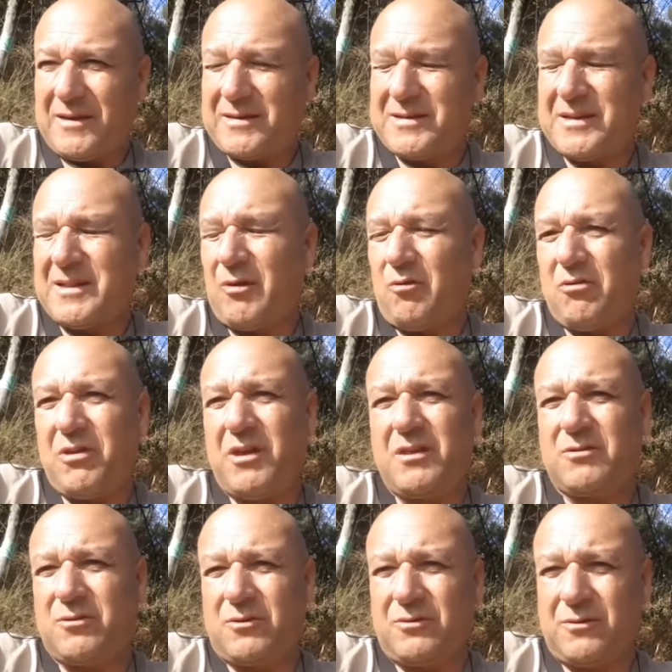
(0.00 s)
Really,
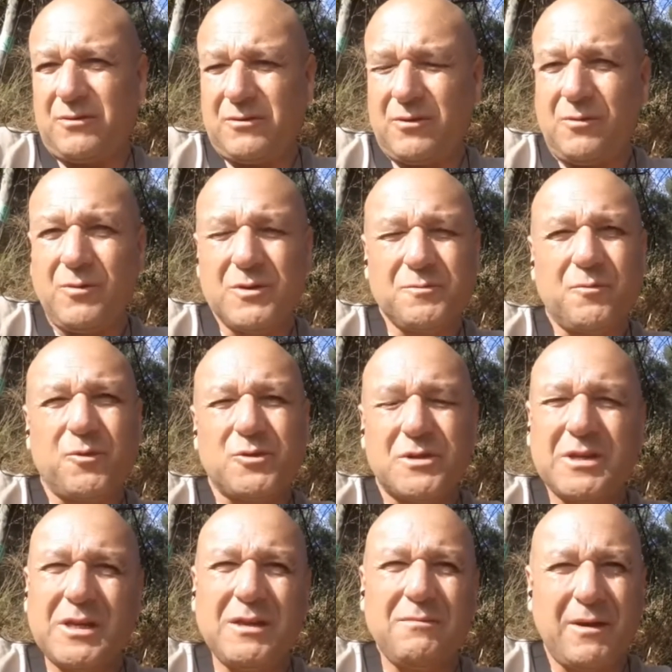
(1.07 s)

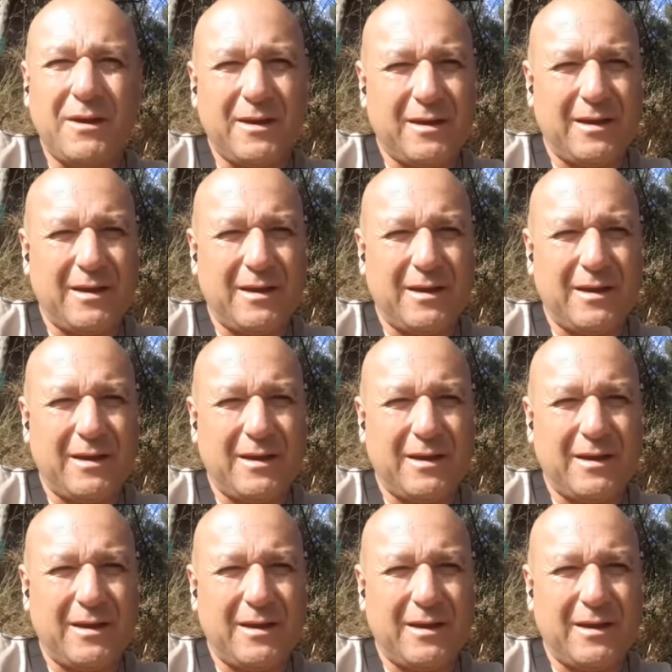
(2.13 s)
it